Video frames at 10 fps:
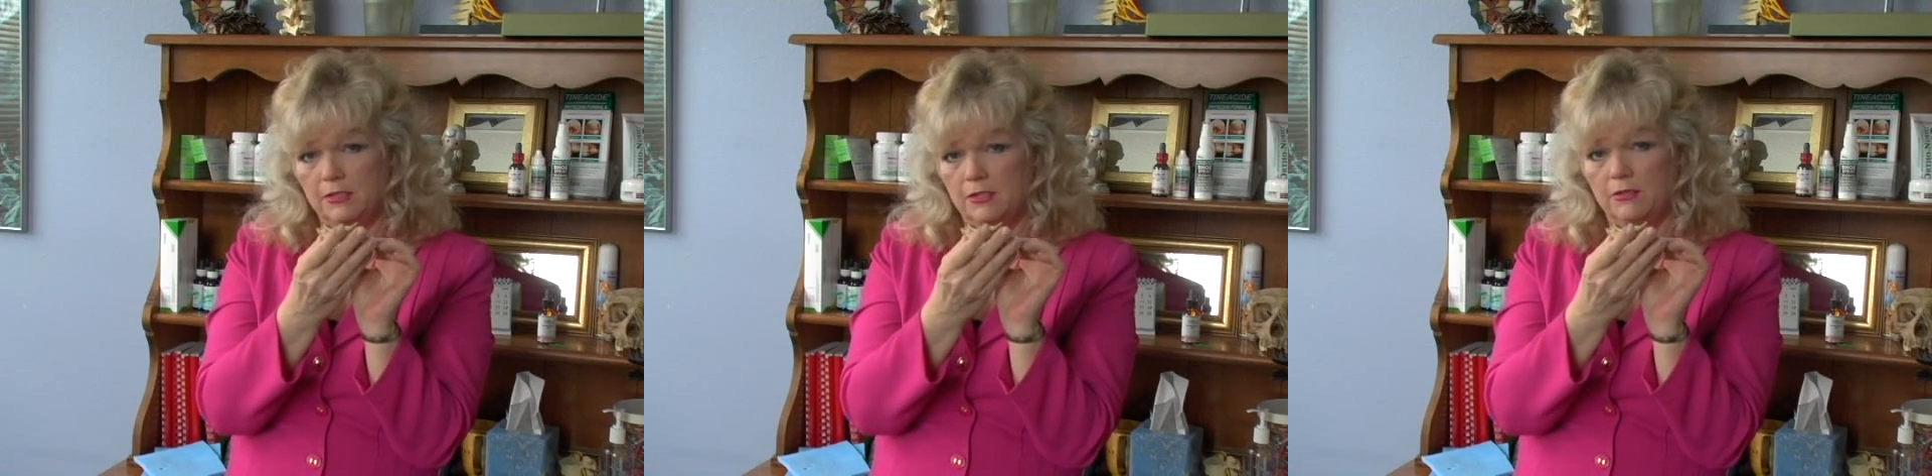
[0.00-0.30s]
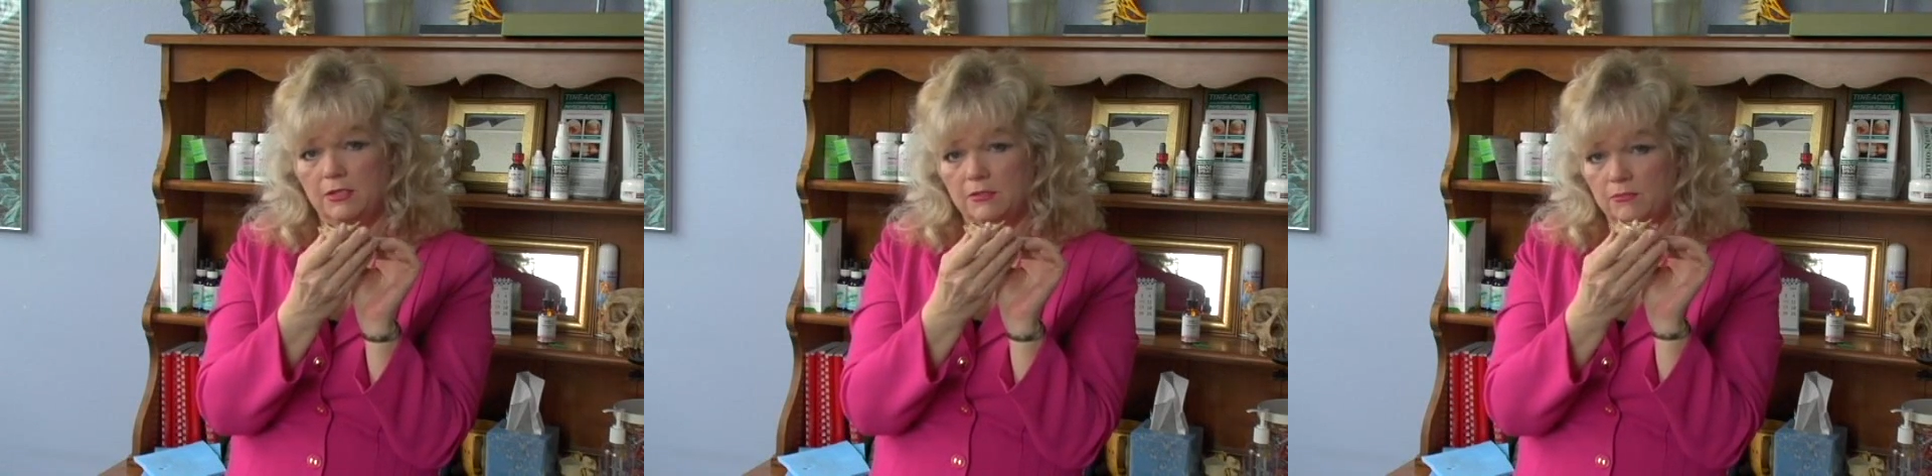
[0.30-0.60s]
so
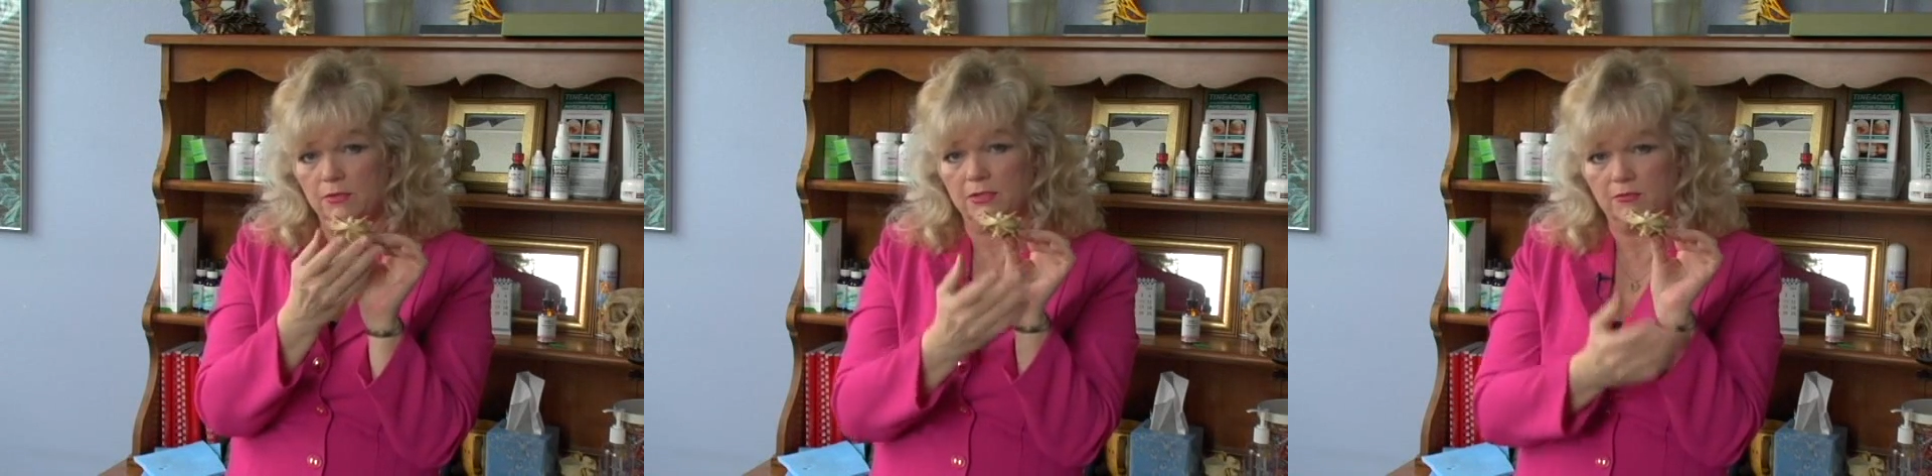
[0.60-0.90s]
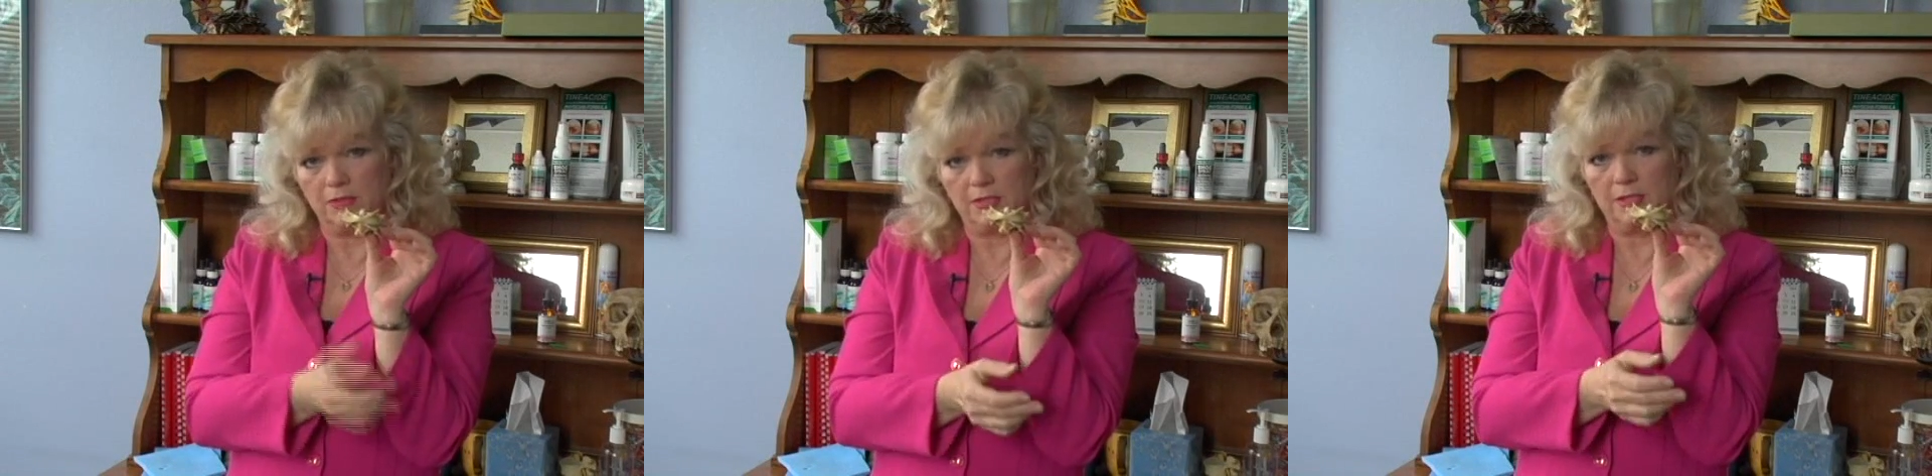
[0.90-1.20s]
it's really,
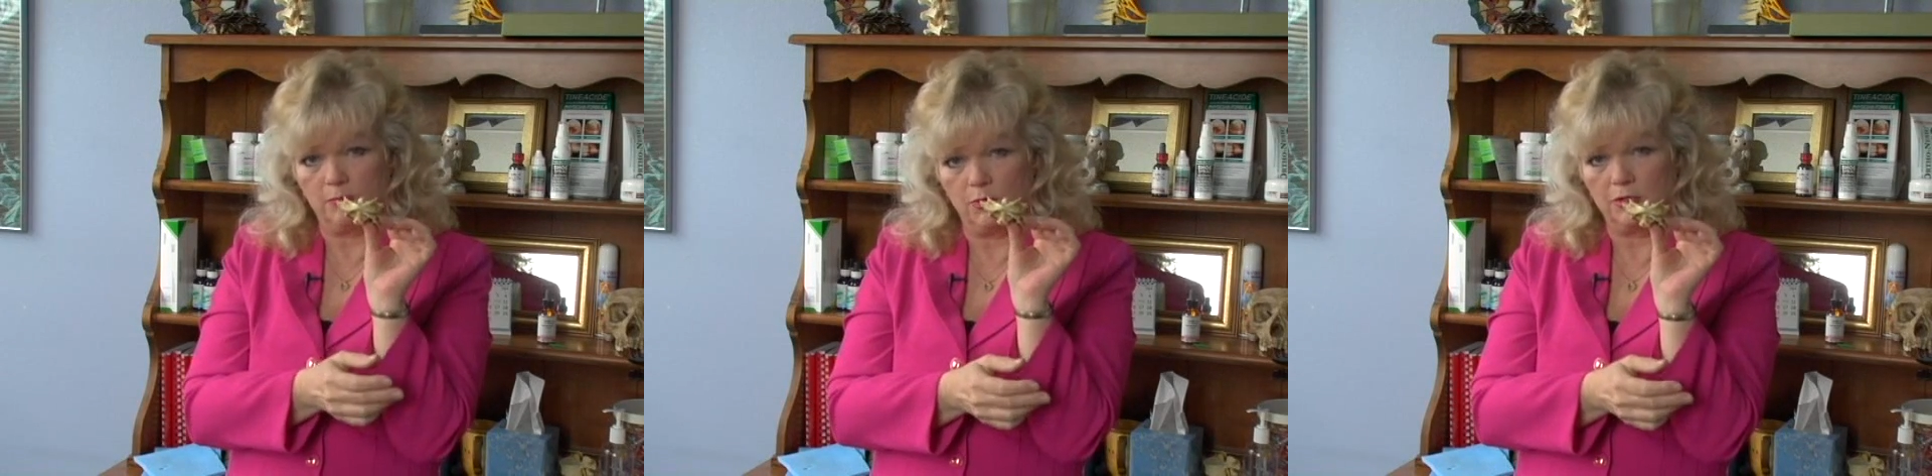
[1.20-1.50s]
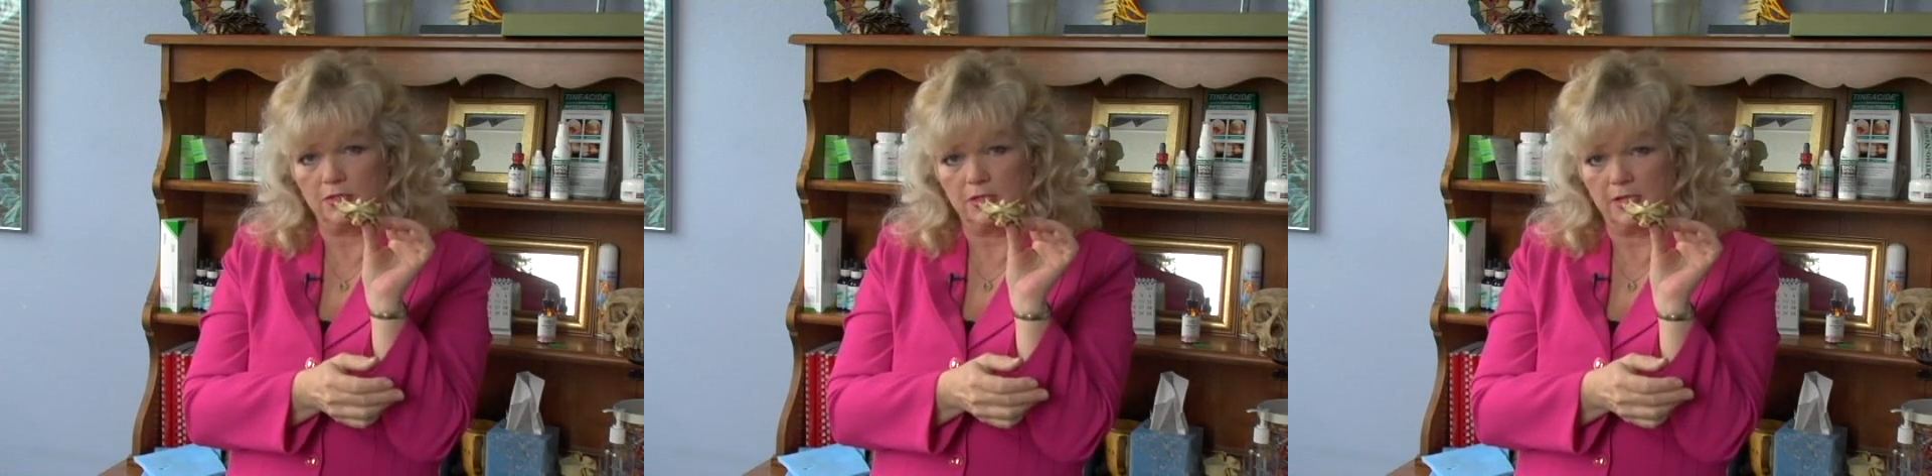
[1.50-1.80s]
really
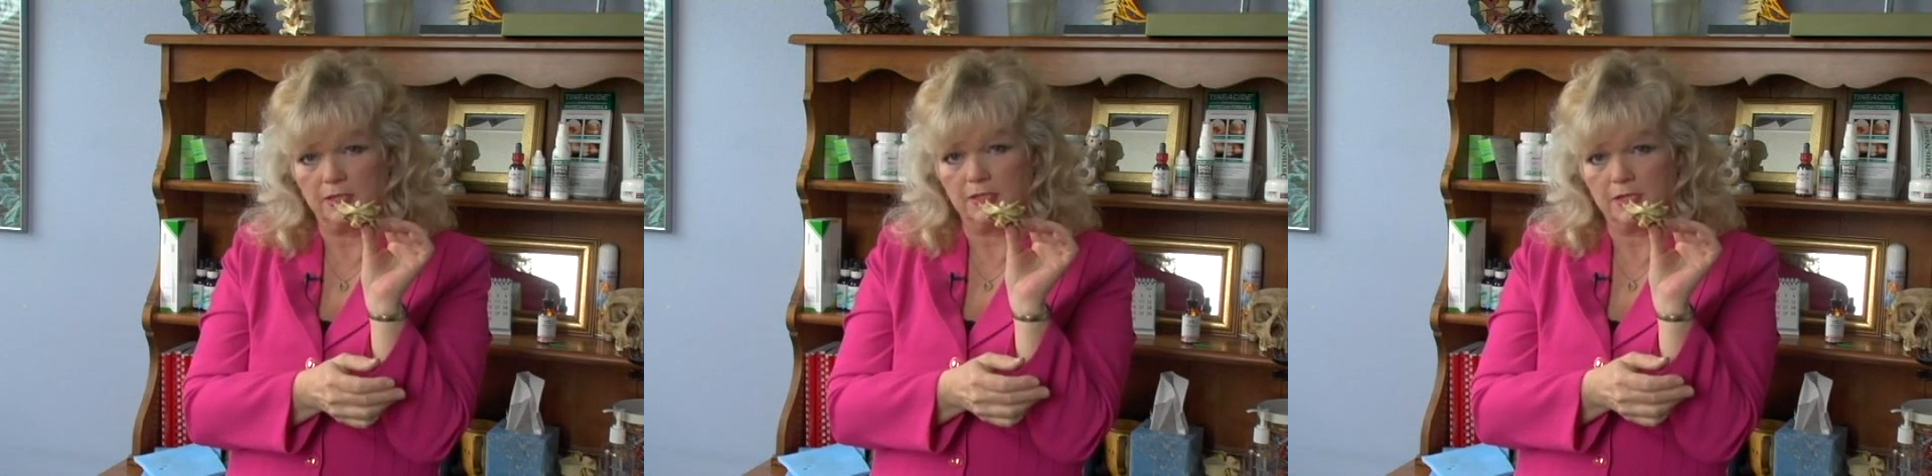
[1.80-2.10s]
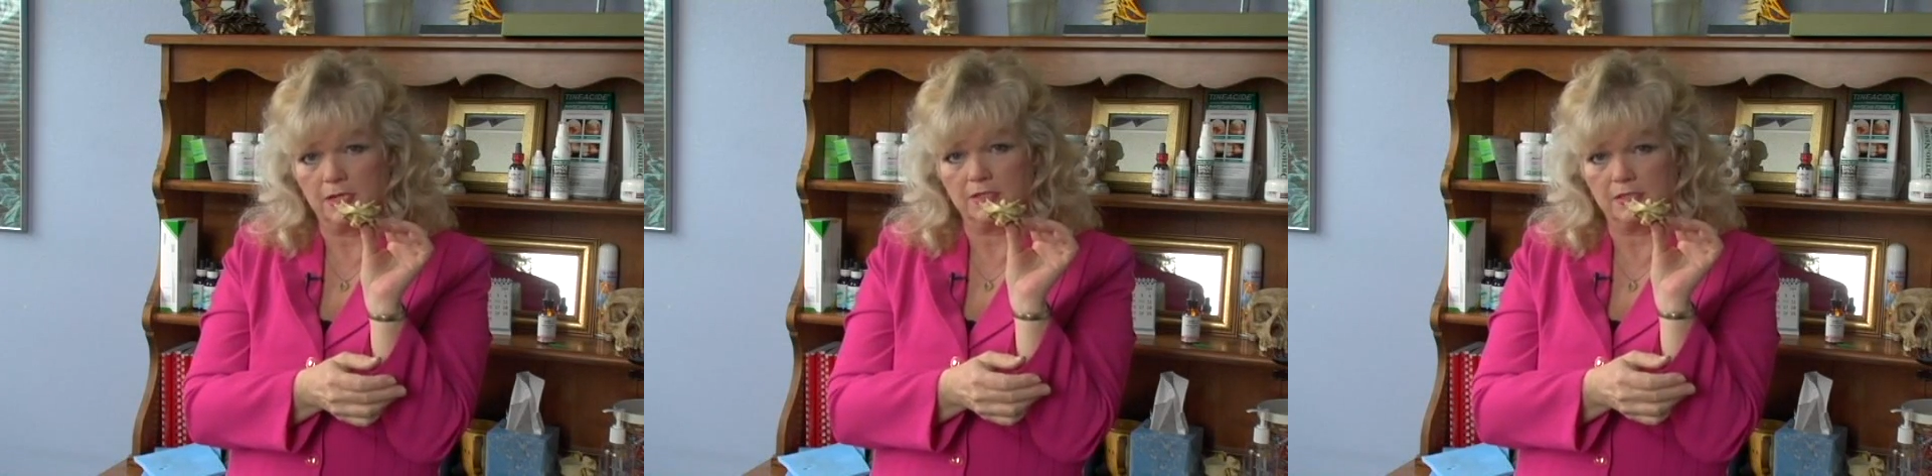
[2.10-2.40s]
important to get these
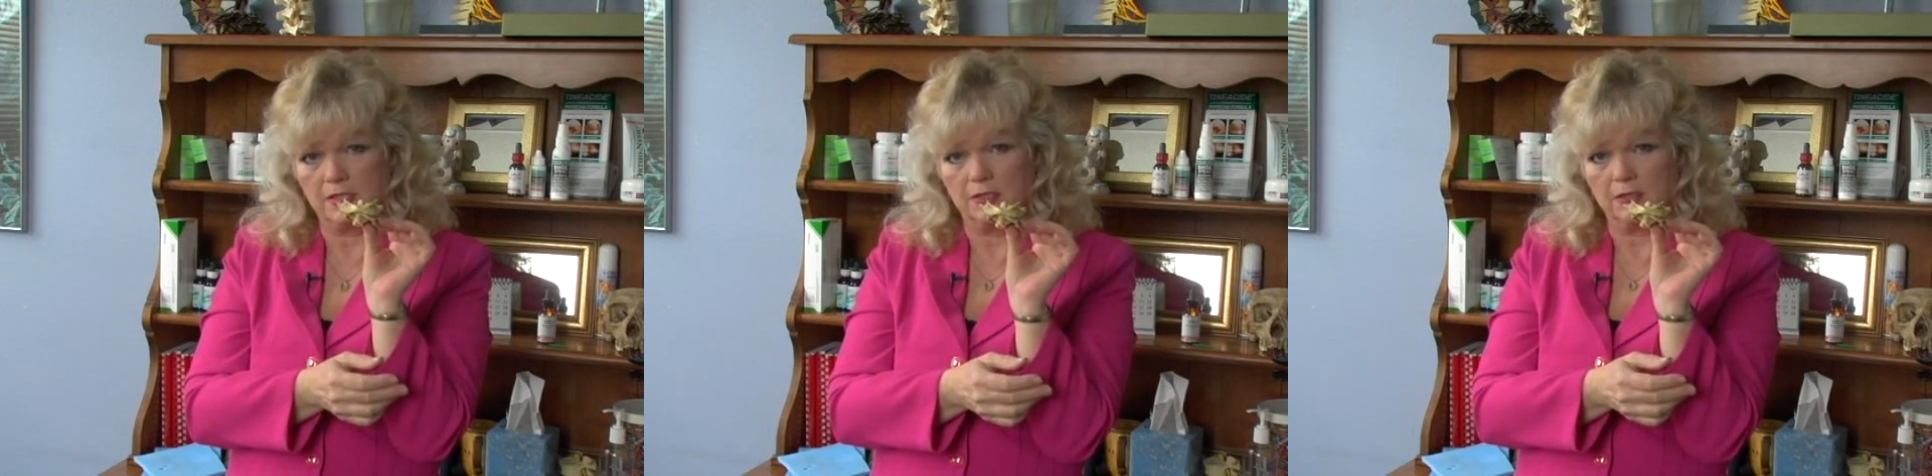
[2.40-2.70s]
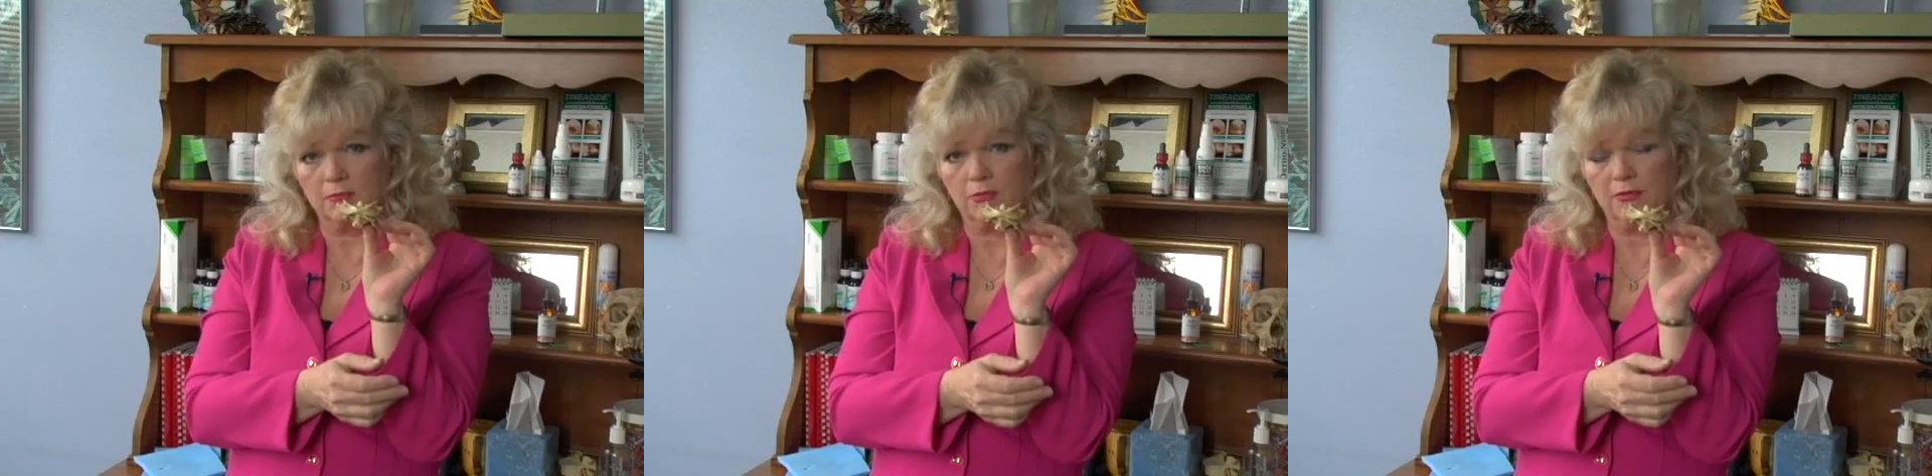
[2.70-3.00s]
guys
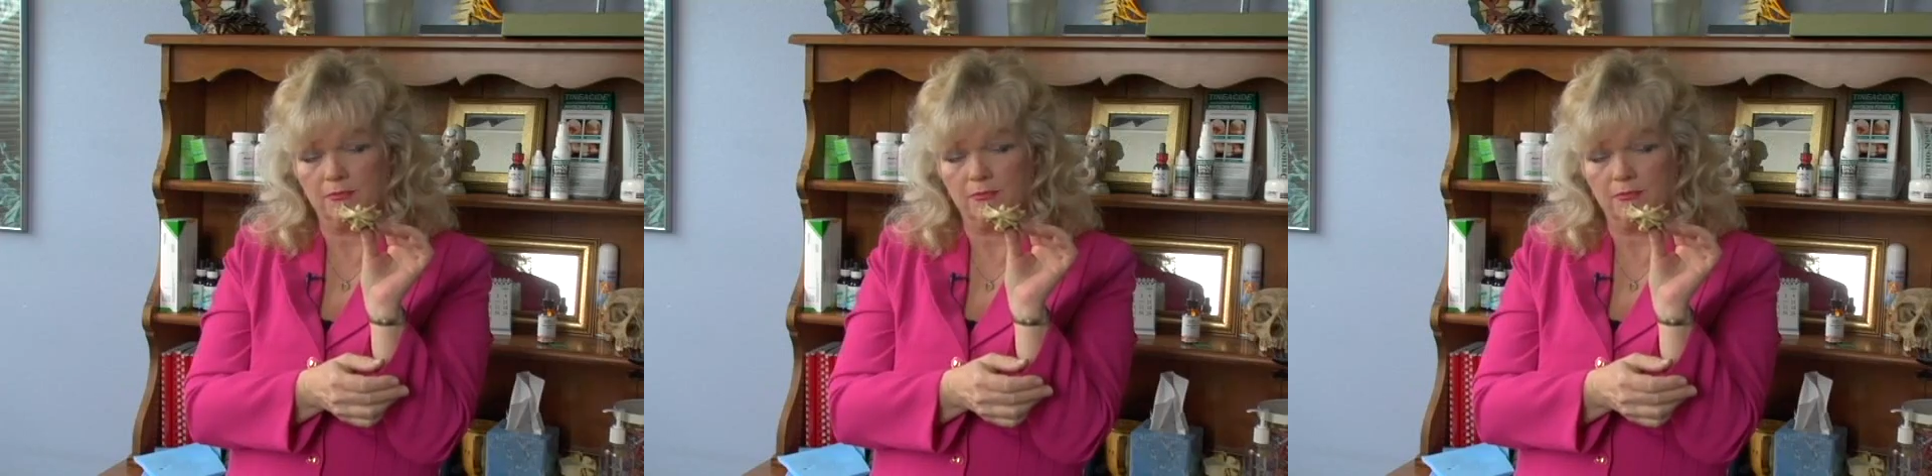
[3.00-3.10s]
centered